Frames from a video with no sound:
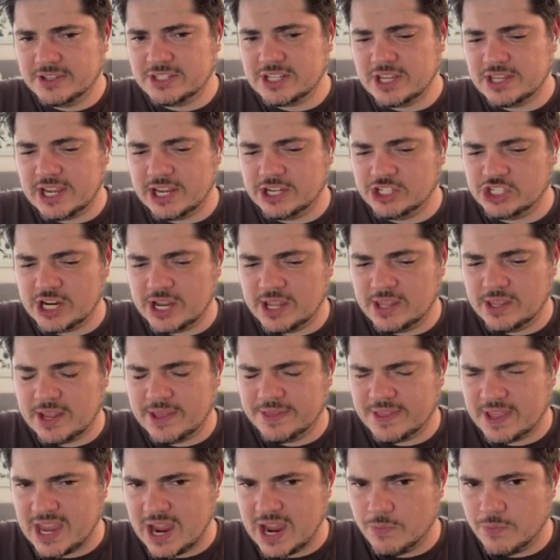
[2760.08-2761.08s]
is a Dungeon,
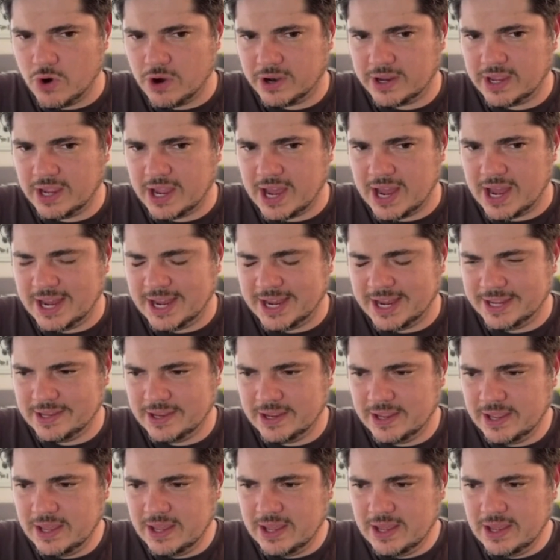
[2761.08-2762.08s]
and then I'm working on
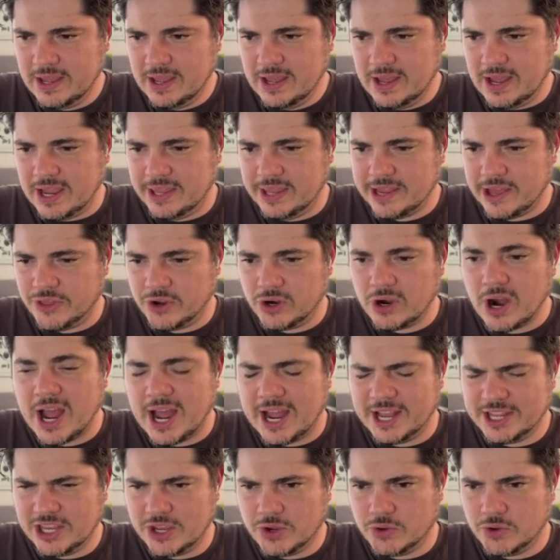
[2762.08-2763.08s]
another
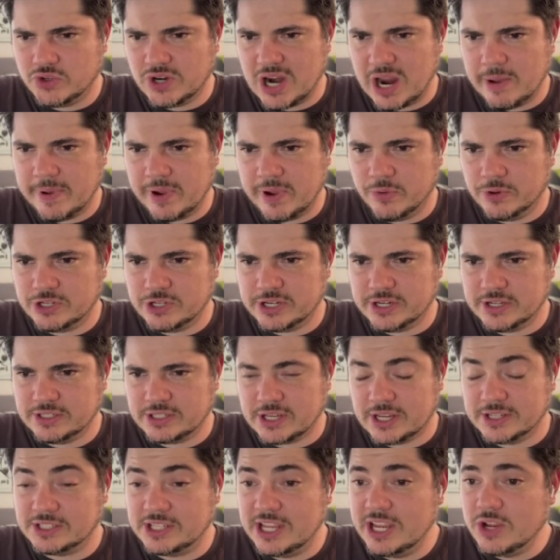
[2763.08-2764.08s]
audio drama, which is
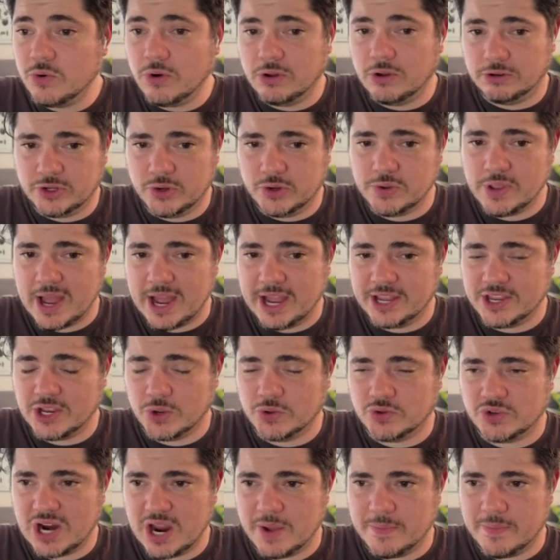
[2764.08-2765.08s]
a sequel to an audio
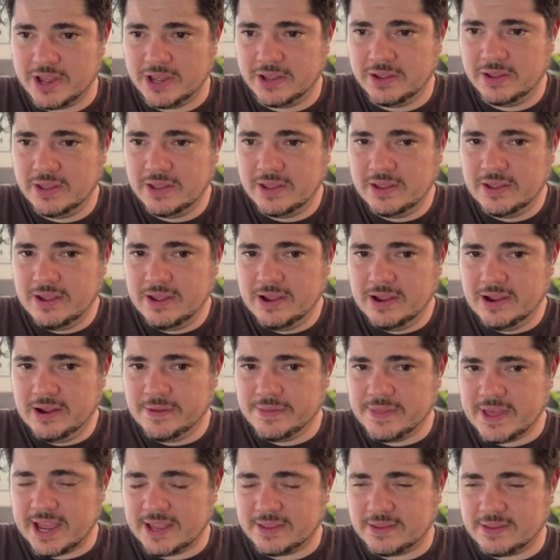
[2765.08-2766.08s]
drama
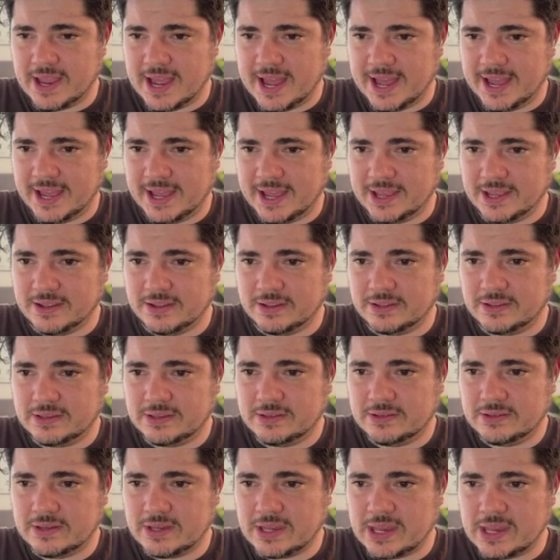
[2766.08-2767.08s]
that I
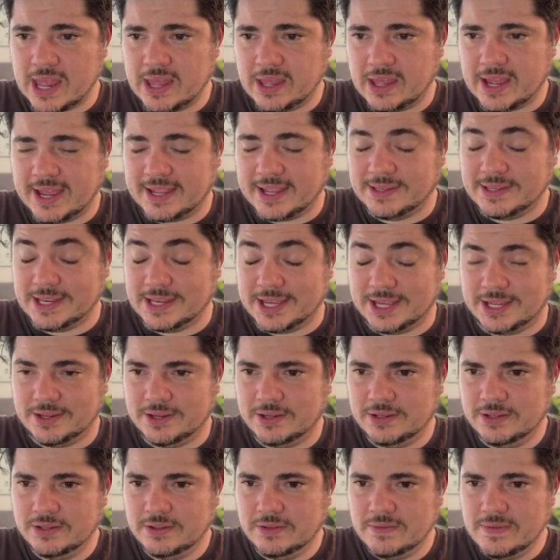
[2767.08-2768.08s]
did
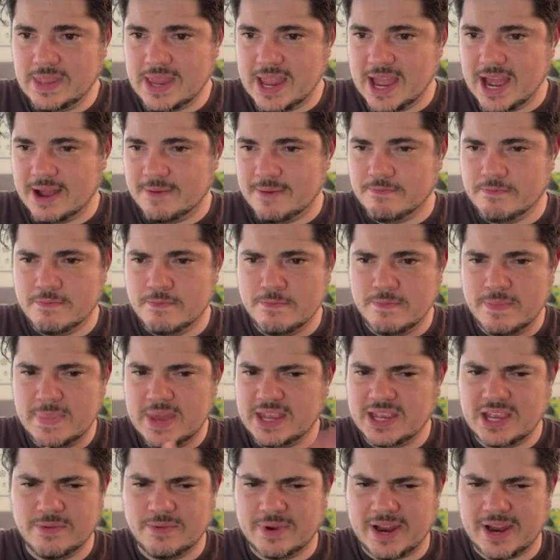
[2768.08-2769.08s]

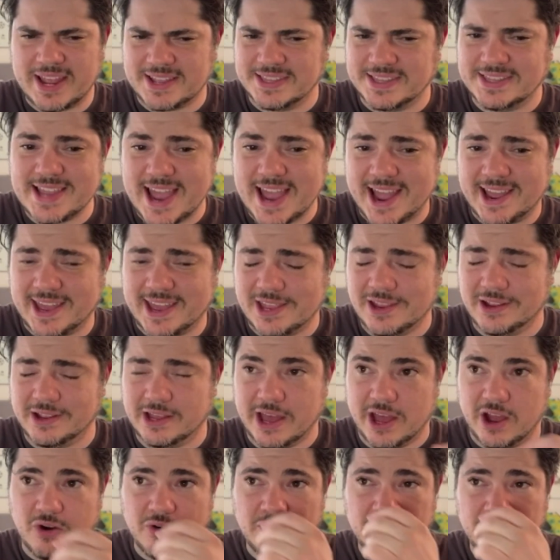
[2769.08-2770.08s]
many like a decade
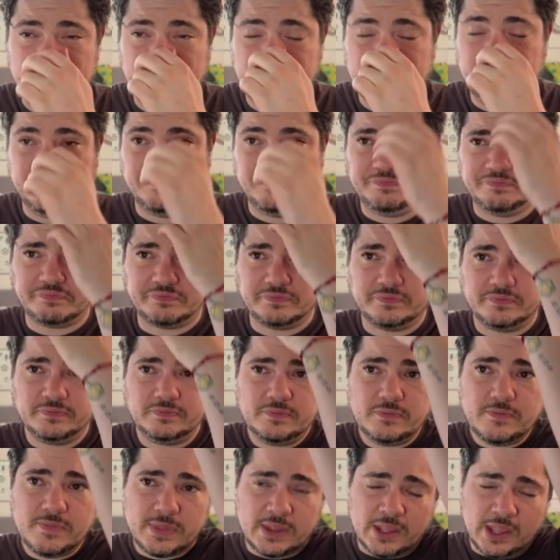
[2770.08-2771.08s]
ago.
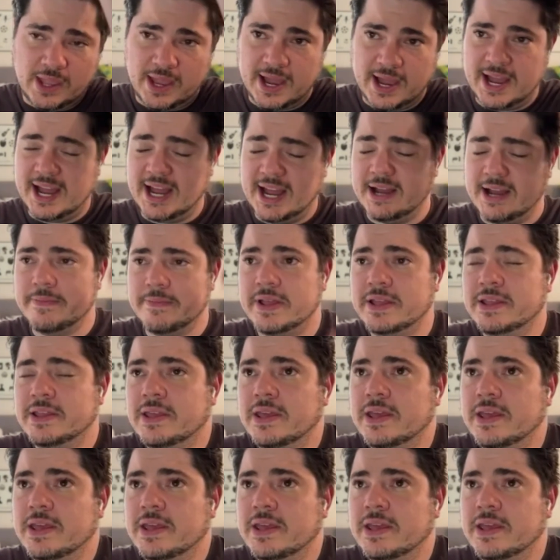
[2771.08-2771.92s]
Um,